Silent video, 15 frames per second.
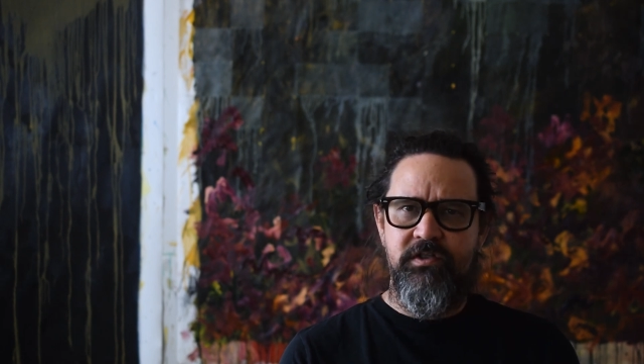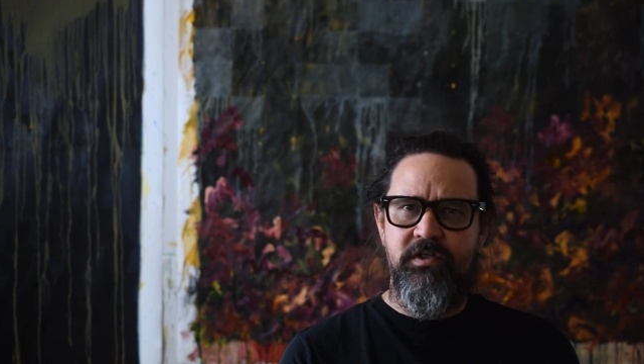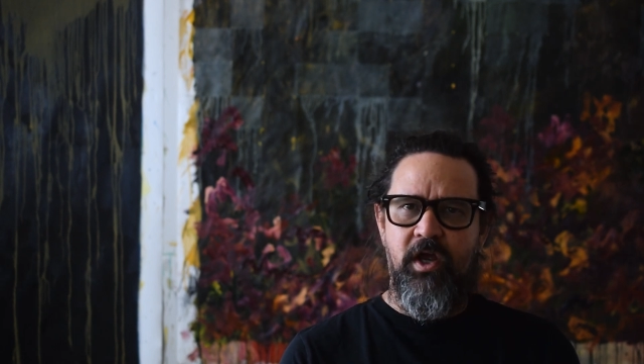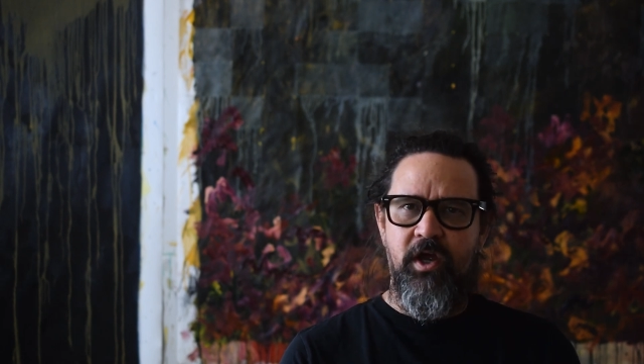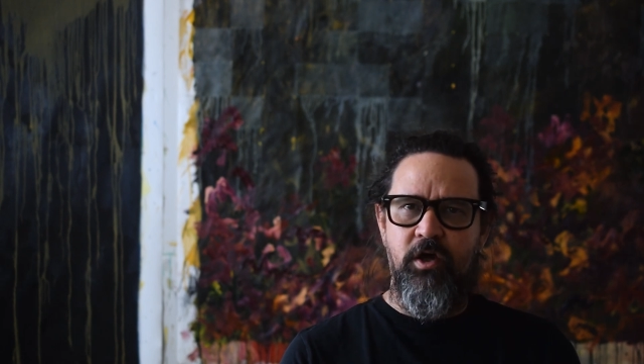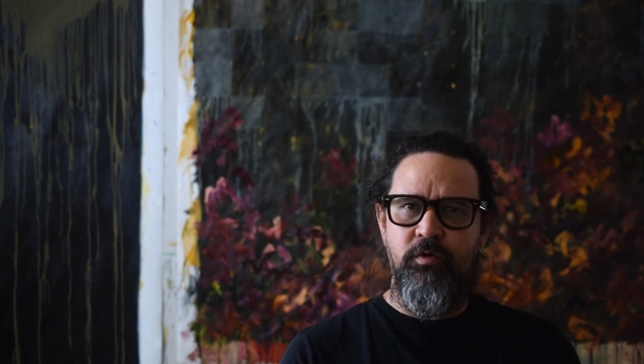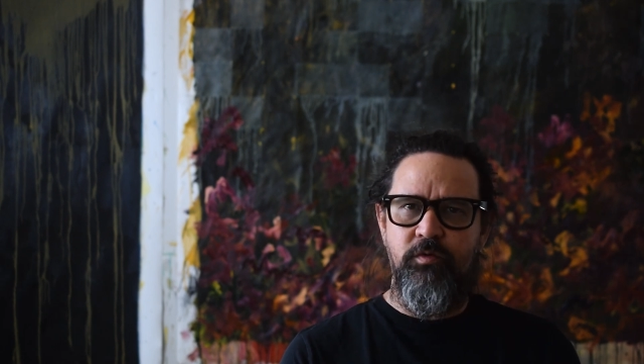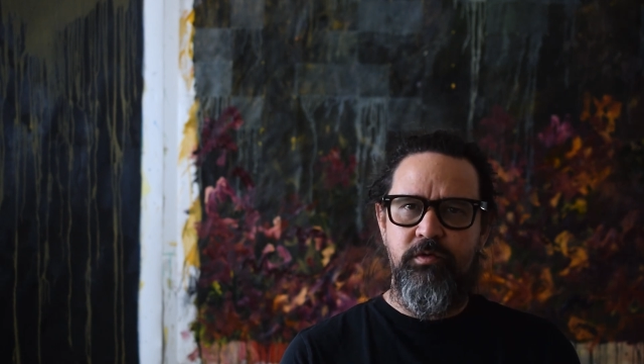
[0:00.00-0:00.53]

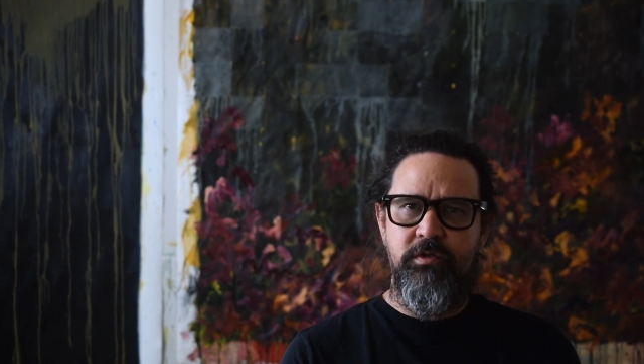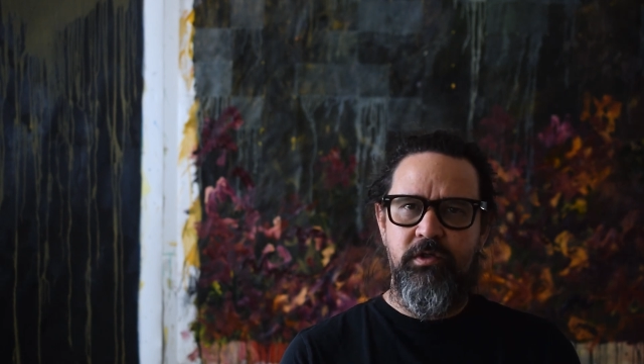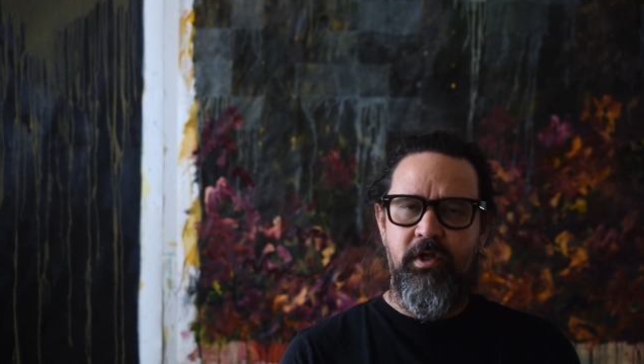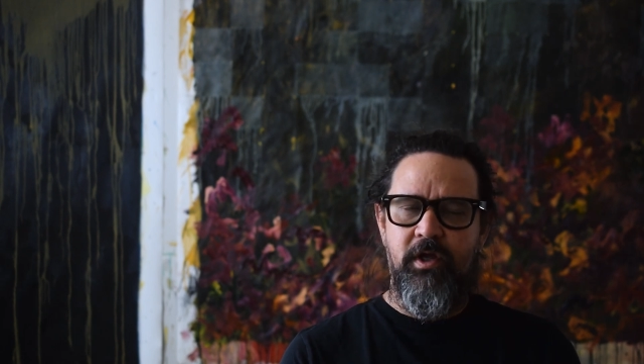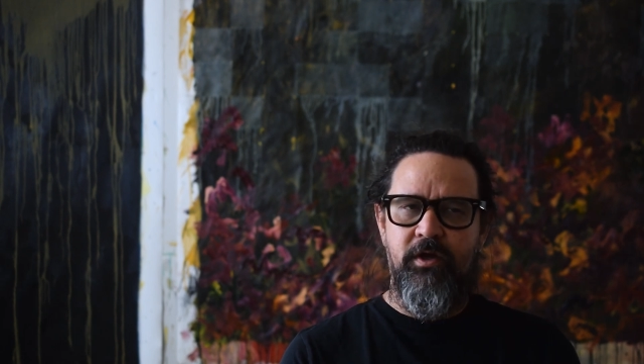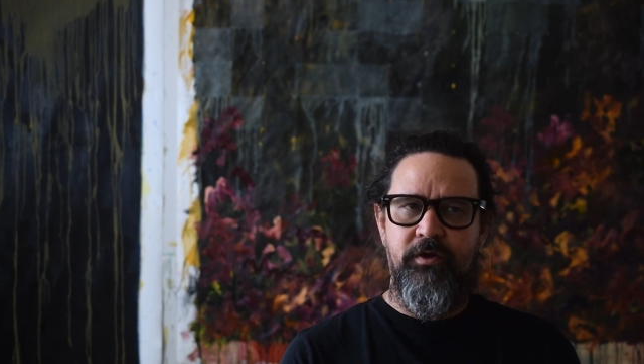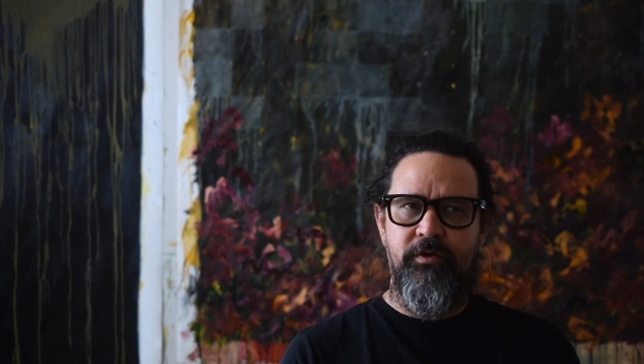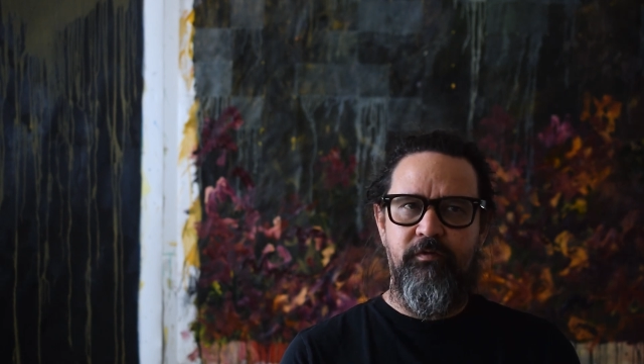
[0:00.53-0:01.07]
sound
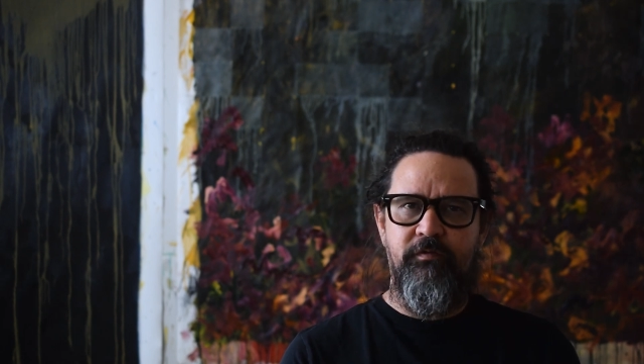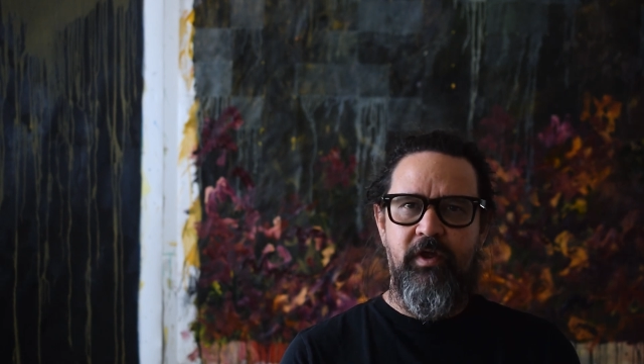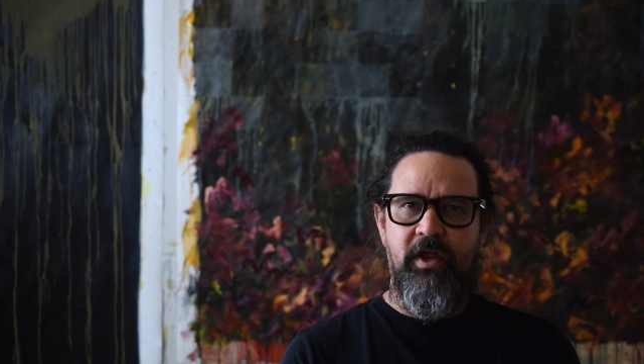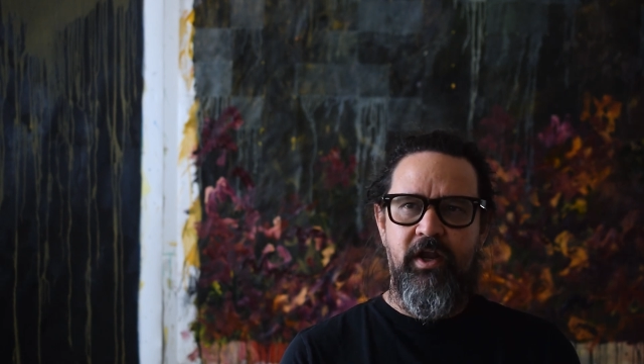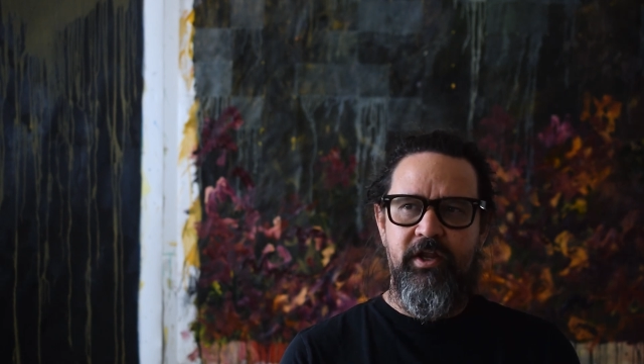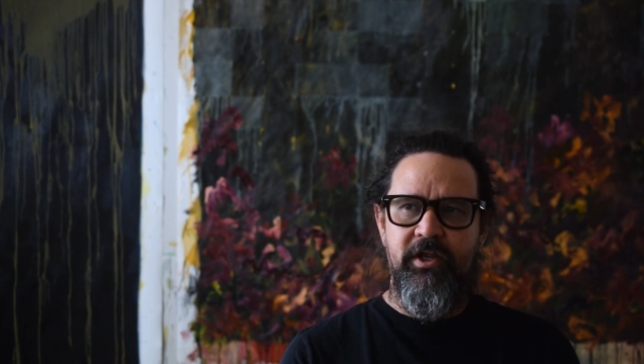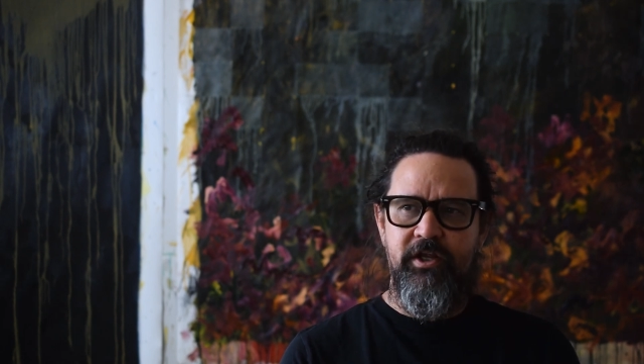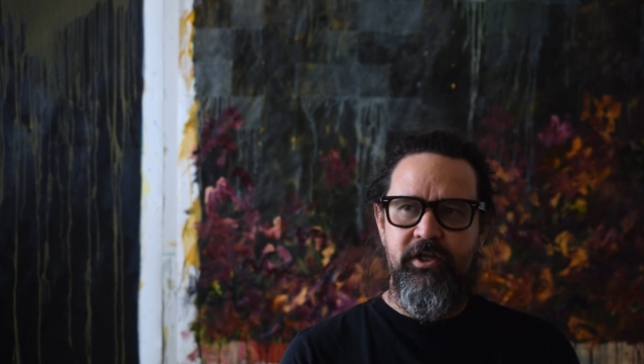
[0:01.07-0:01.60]
out of
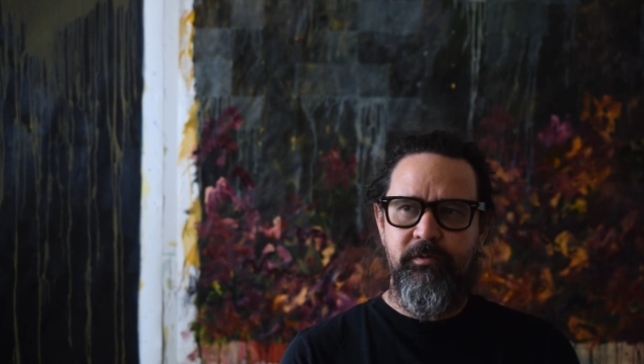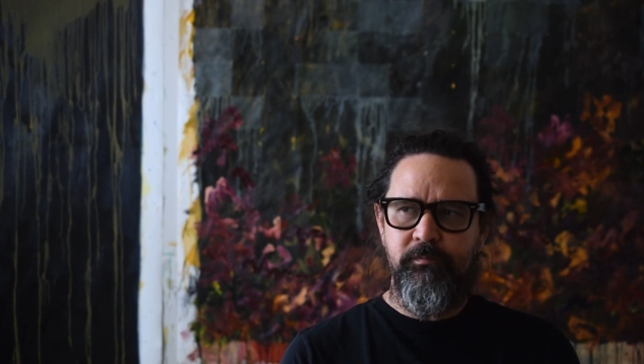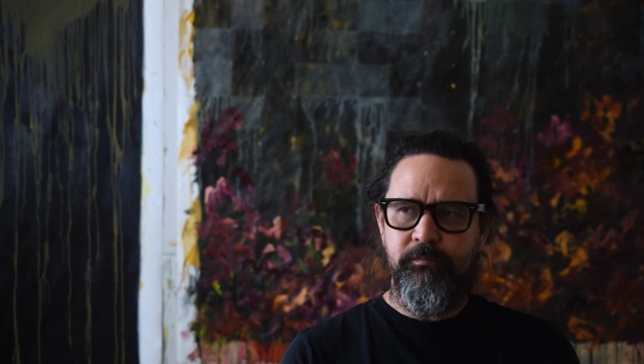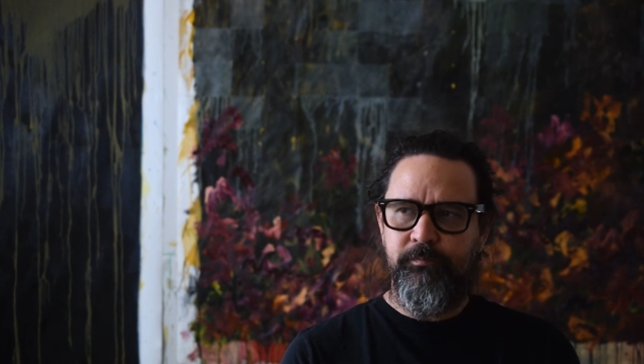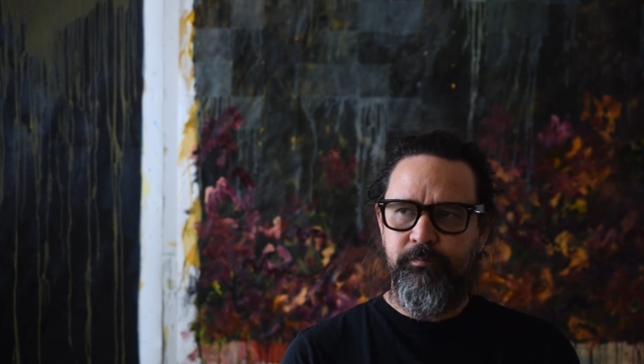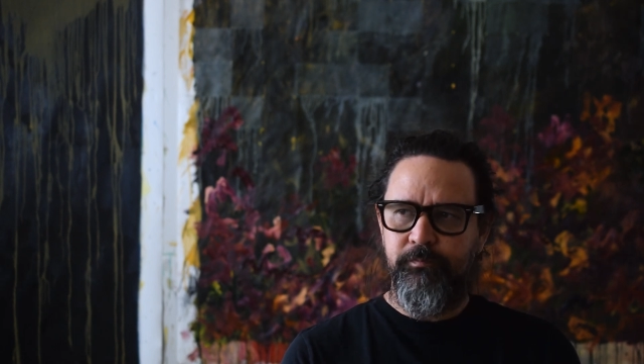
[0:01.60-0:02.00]
any